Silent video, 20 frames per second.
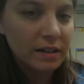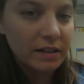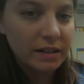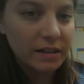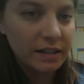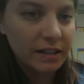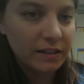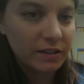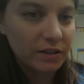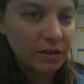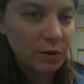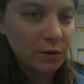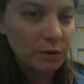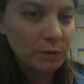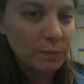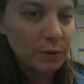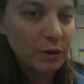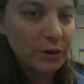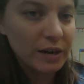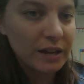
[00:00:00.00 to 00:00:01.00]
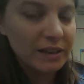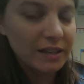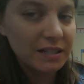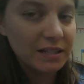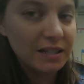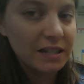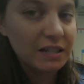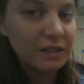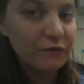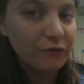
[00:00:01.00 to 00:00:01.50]
Get those
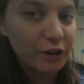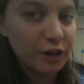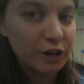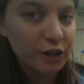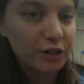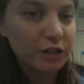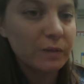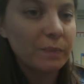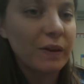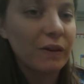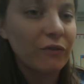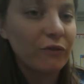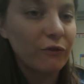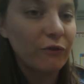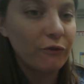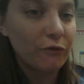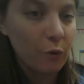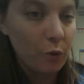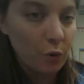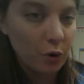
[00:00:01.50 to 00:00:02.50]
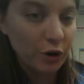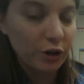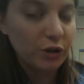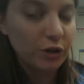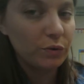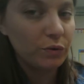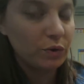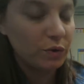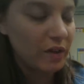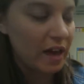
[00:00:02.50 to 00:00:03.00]
parentheses first before
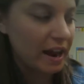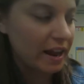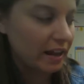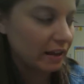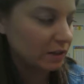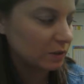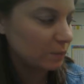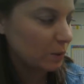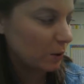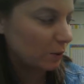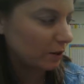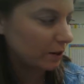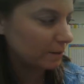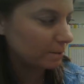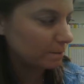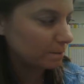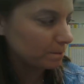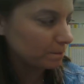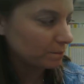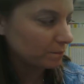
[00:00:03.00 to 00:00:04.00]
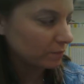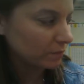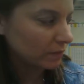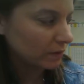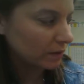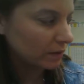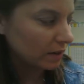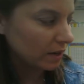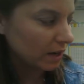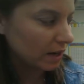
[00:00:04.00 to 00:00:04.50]
you do that exponent.
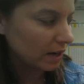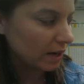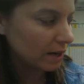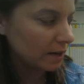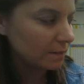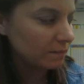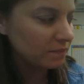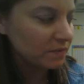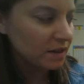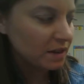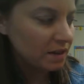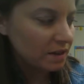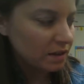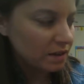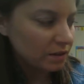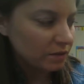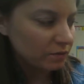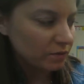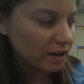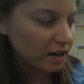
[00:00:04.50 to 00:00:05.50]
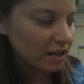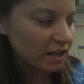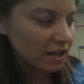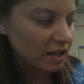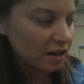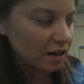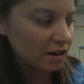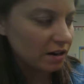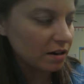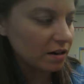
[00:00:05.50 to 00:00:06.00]
Okay? Right
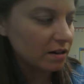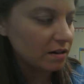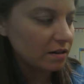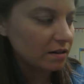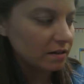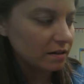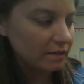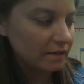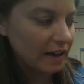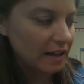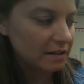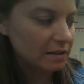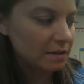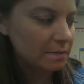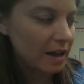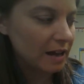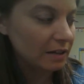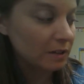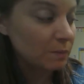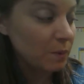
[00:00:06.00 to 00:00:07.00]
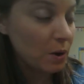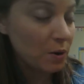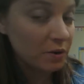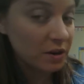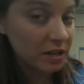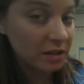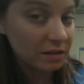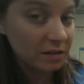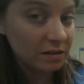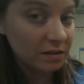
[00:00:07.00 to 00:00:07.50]
here, got some
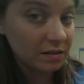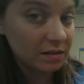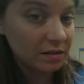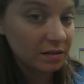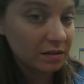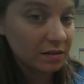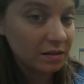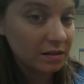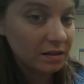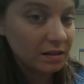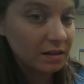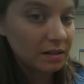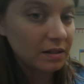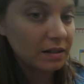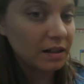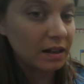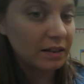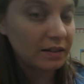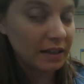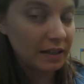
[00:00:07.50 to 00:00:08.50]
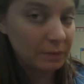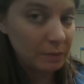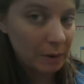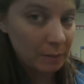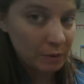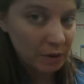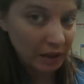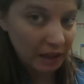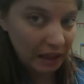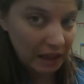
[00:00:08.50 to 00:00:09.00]
exponents. And then
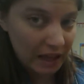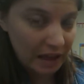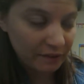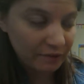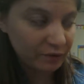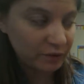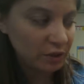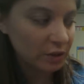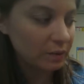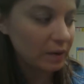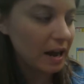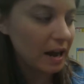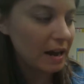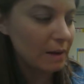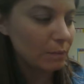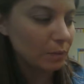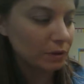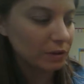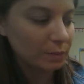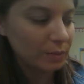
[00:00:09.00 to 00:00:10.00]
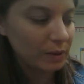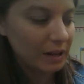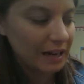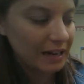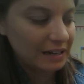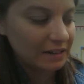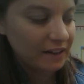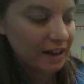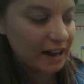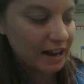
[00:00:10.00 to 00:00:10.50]
remember, left to right, multiply,
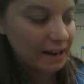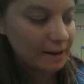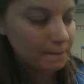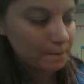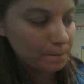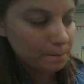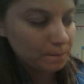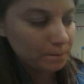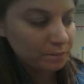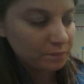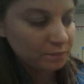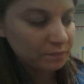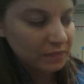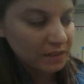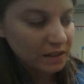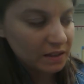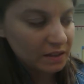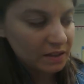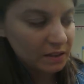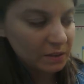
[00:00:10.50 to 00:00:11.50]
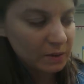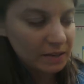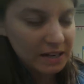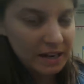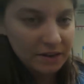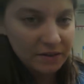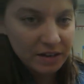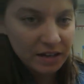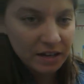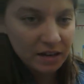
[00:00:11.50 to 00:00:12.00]
divide. This one
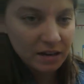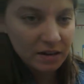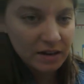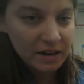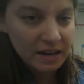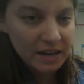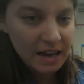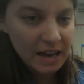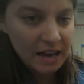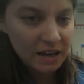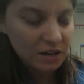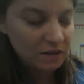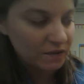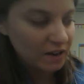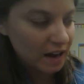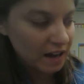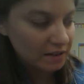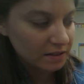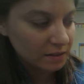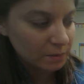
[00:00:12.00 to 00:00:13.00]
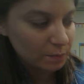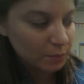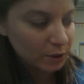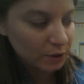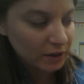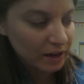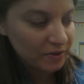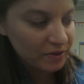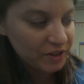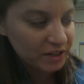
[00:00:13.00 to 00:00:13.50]
down here, again, you've got some
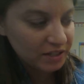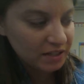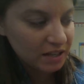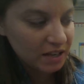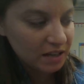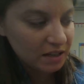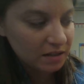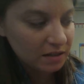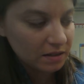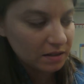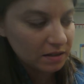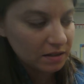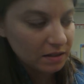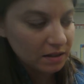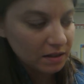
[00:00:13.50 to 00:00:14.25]
parentheses.